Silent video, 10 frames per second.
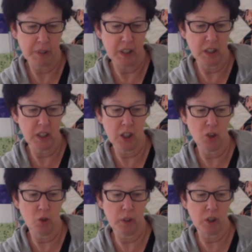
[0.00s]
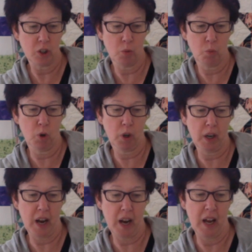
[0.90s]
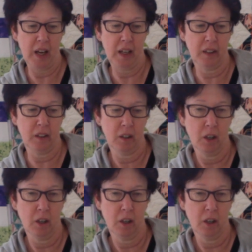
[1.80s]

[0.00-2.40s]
continuing to work on